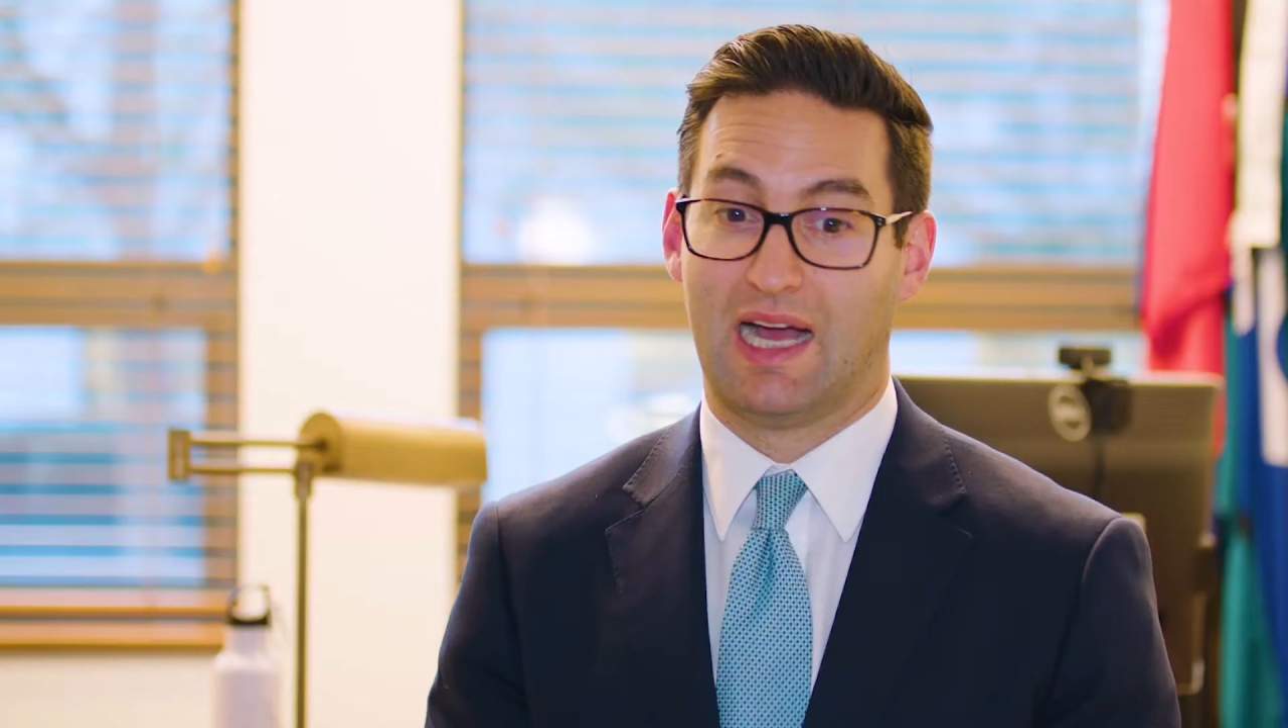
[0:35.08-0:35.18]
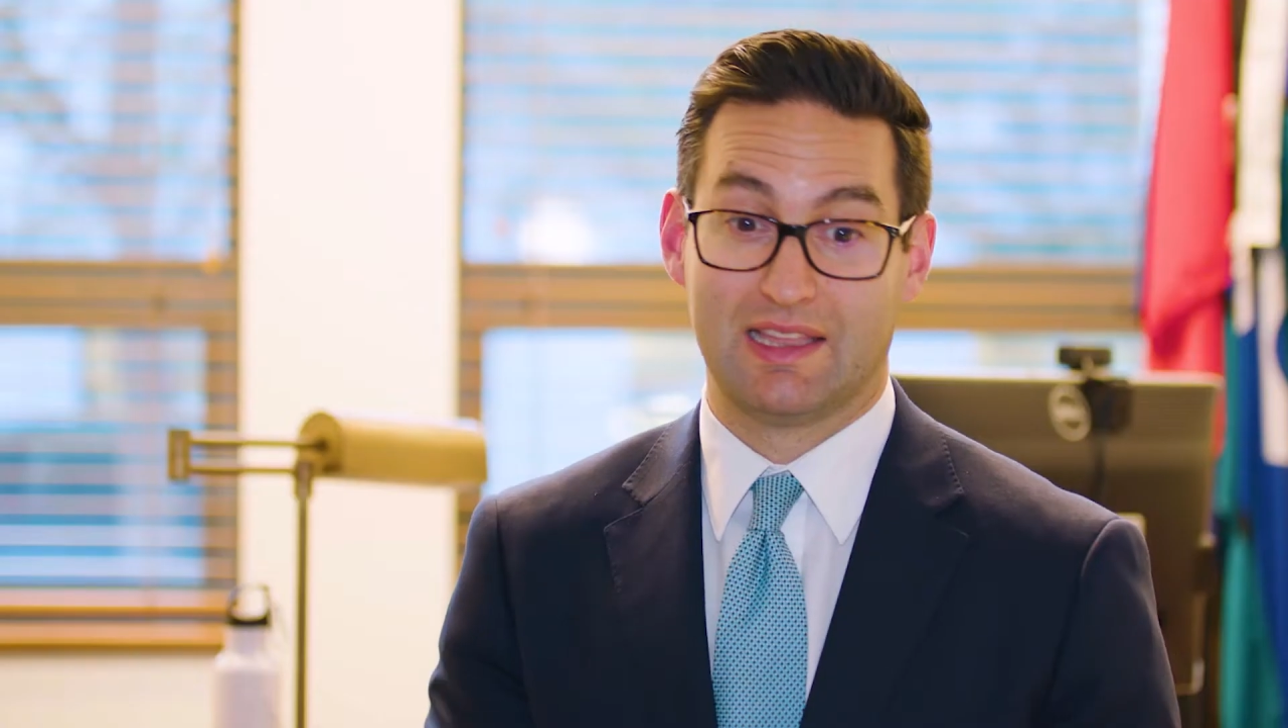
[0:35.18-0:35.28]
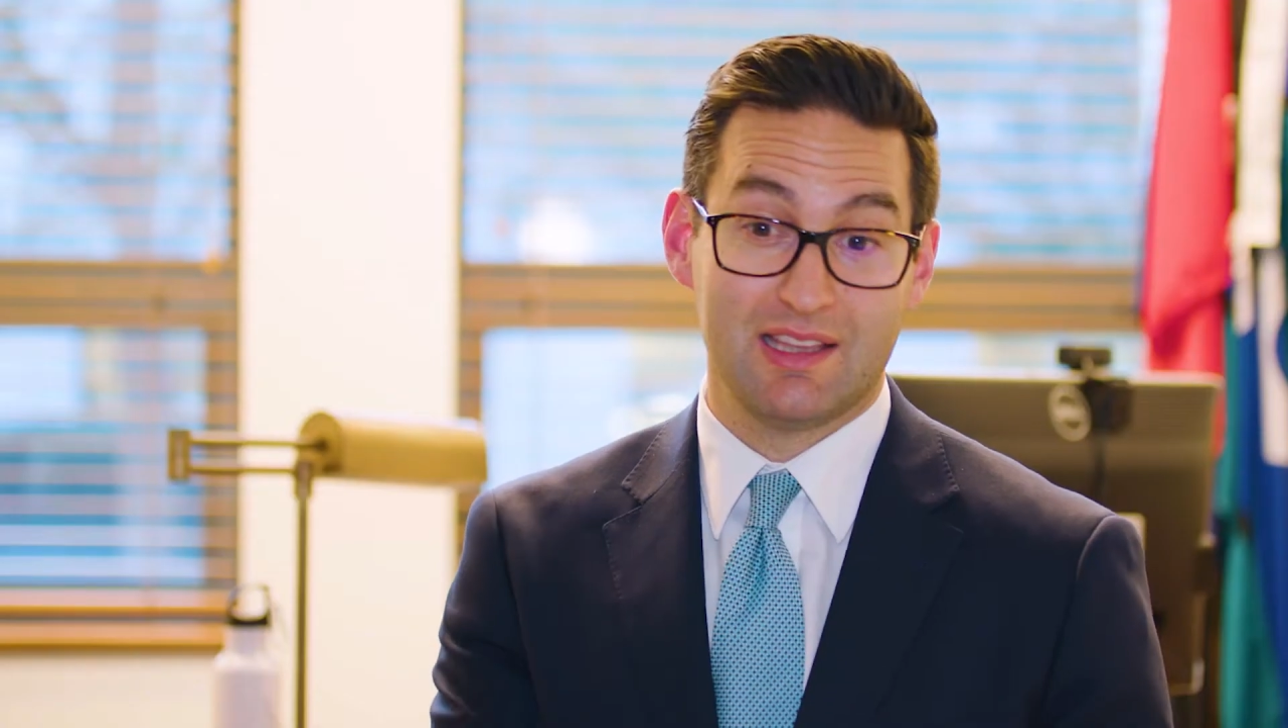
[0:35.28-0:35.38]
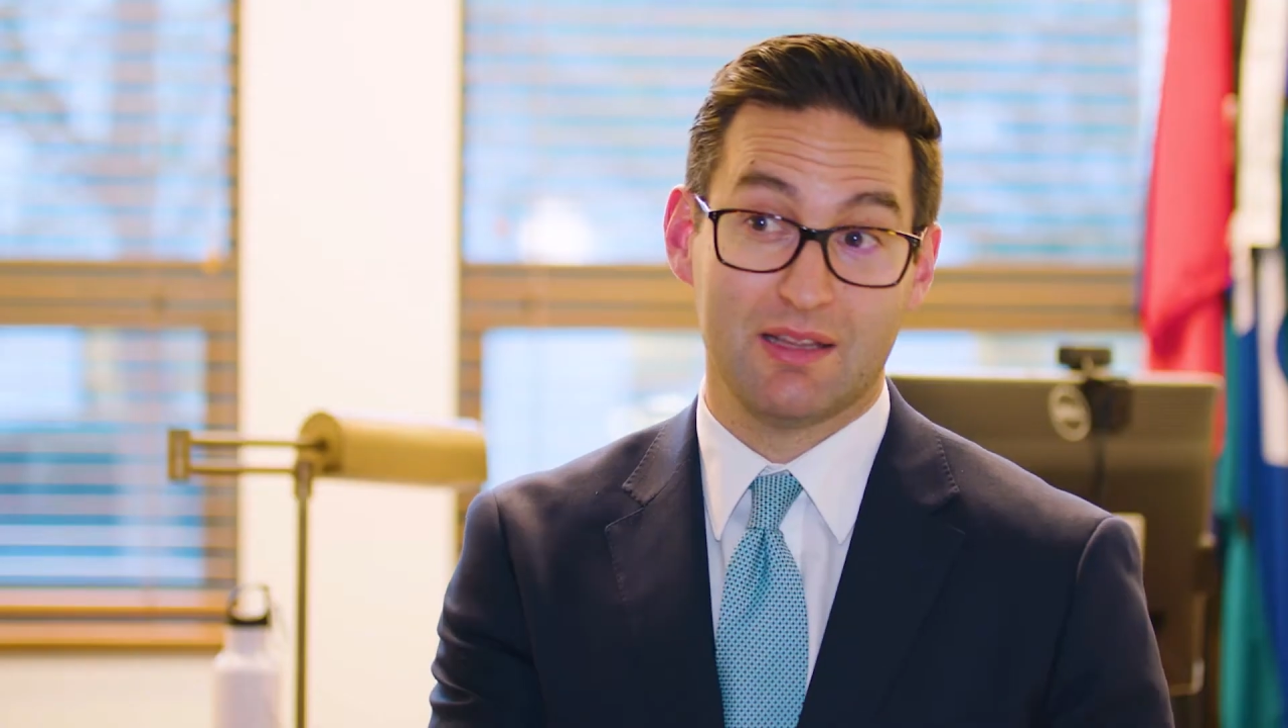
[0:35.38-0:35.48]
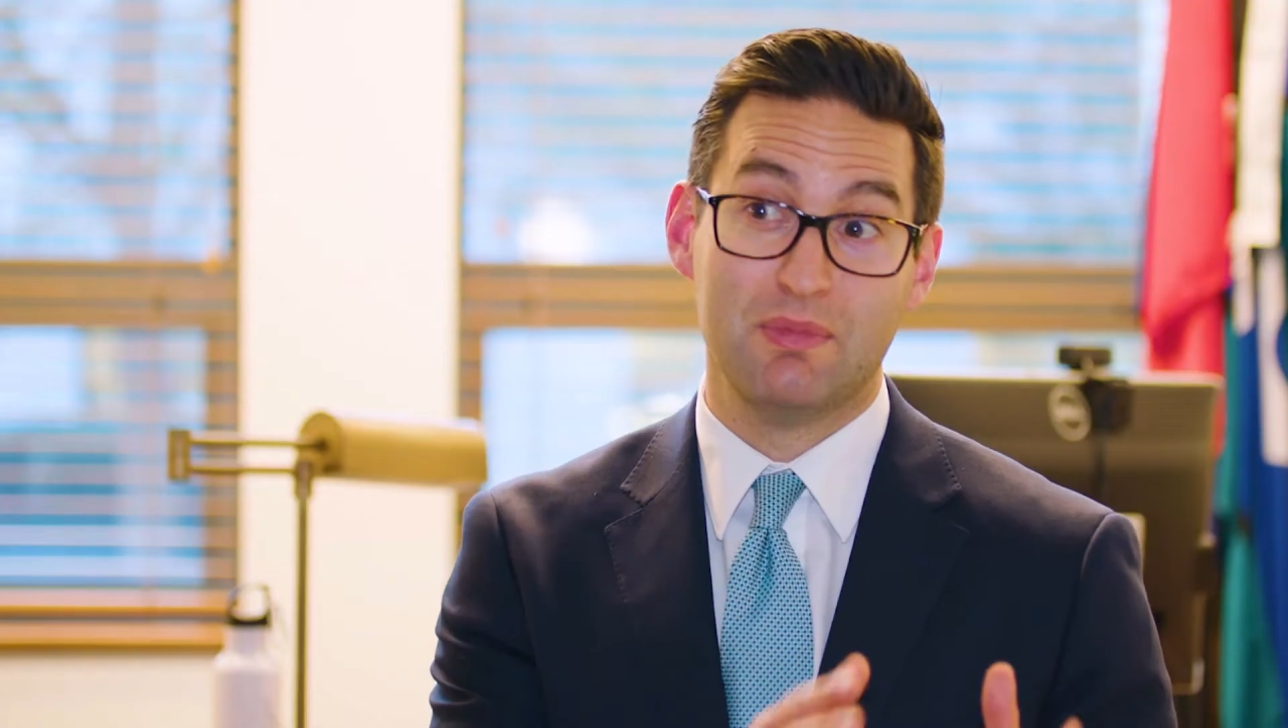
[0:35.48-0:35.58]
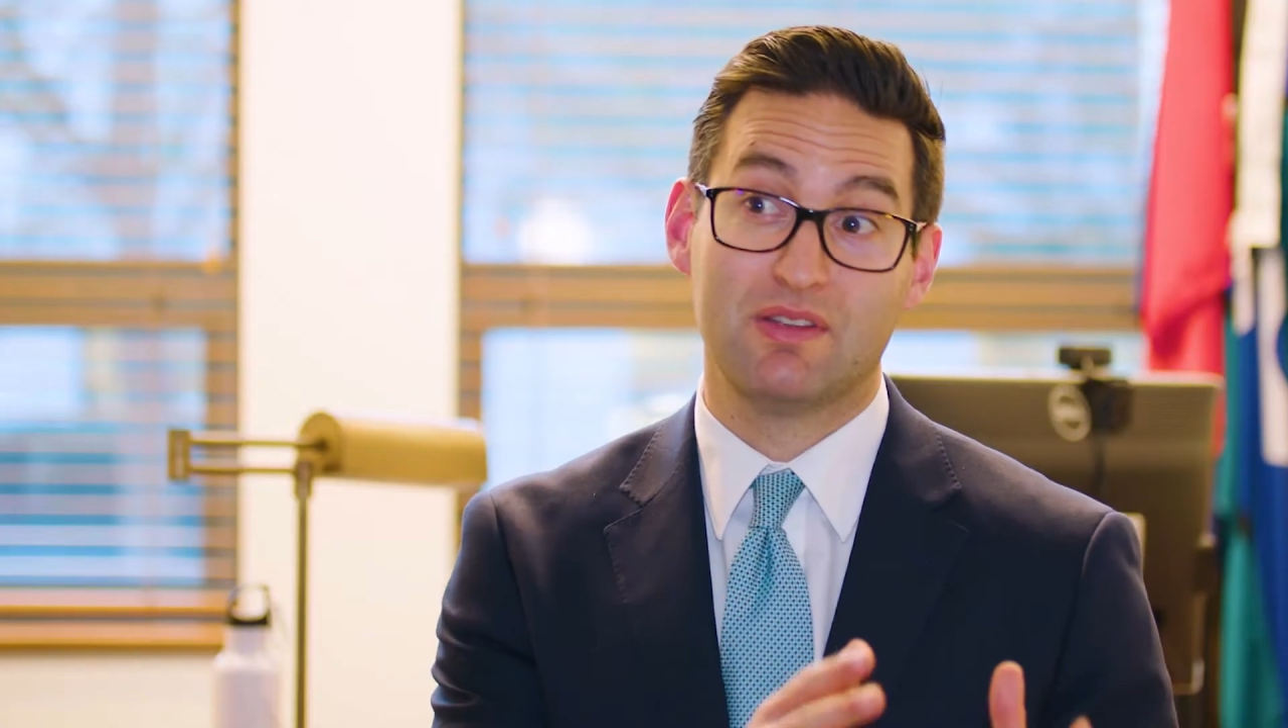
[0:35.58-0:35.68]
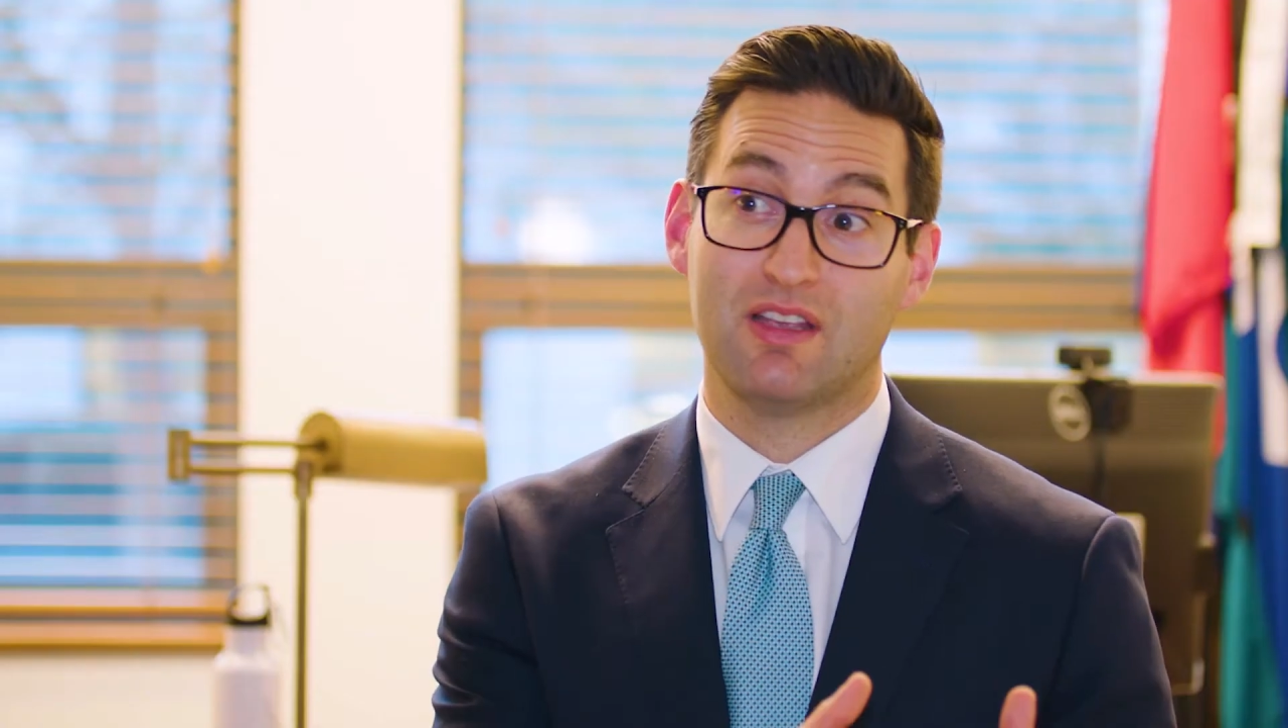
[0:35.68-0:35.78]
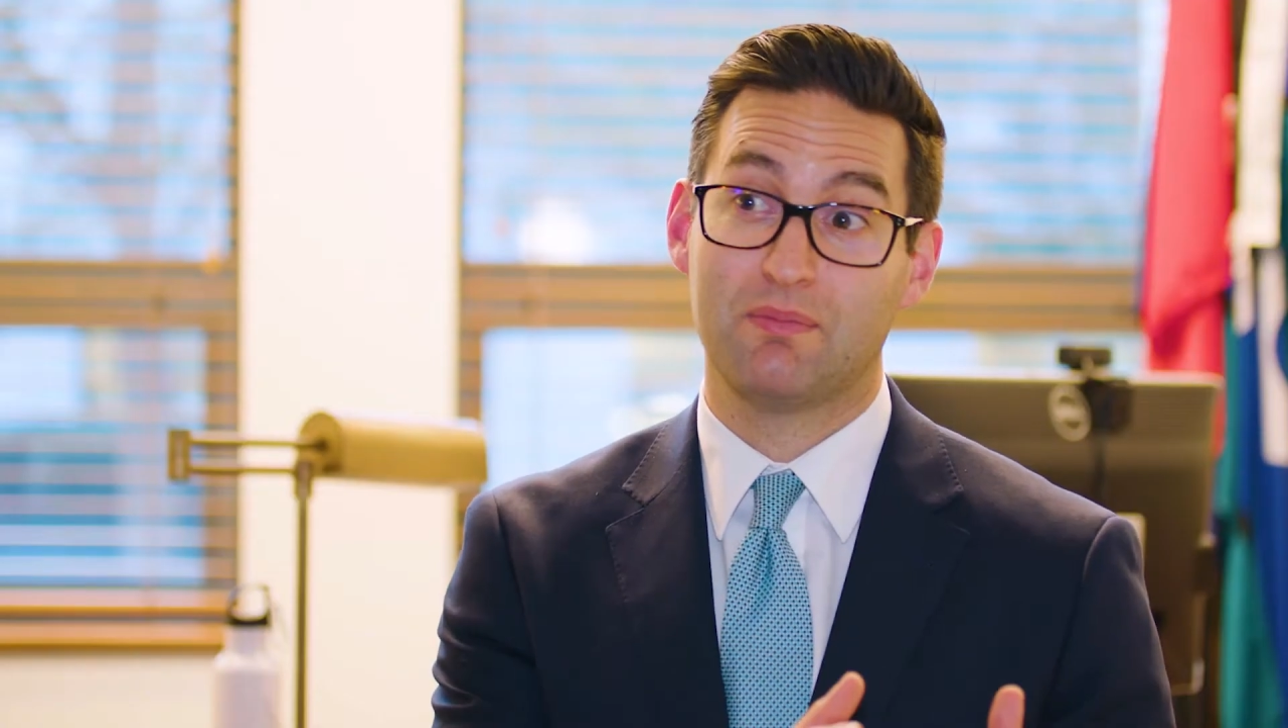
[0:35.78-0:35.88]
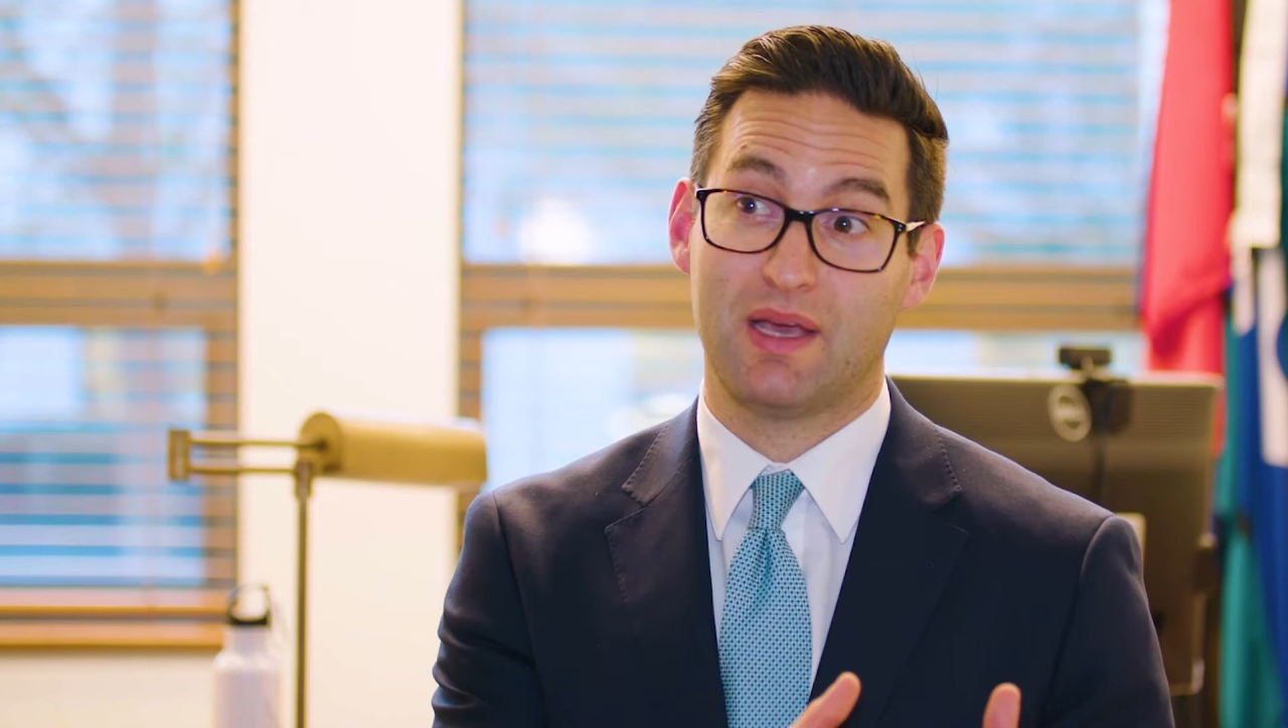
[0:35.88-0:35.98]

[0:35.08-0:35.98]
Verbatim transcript: I think the missing